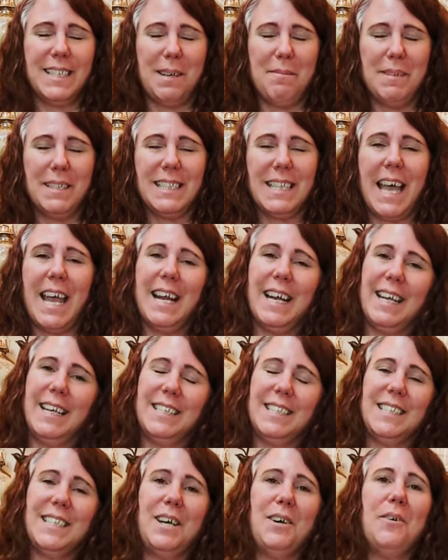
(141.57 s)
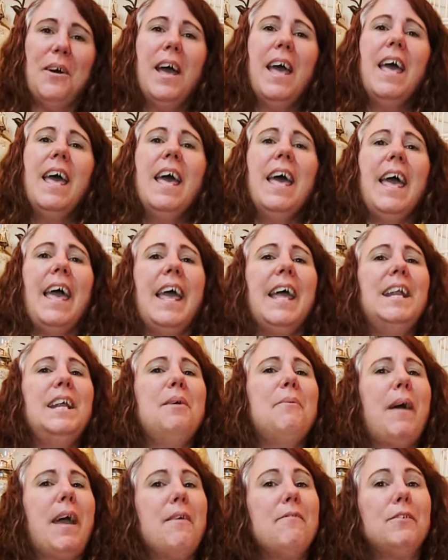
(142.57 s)
I'm excited. So
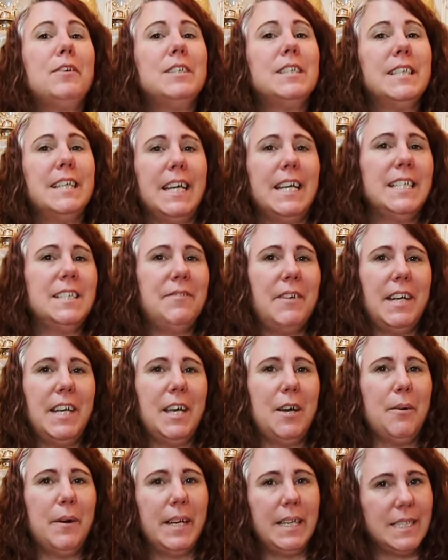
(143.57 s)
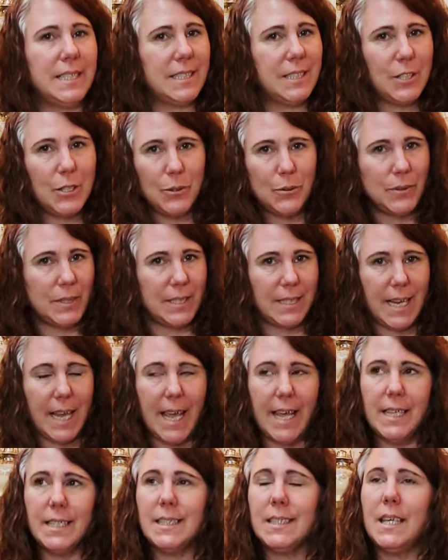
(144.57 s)
anyway, for today's video, it is Tuesday,